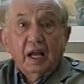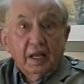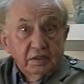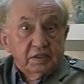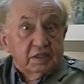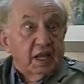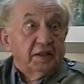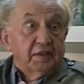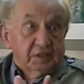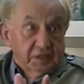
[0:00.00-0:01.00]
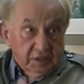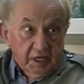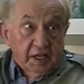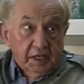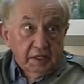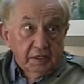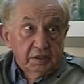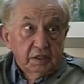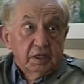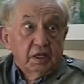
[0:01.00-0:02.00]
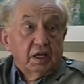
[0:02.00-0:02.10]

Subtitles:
And I understand that today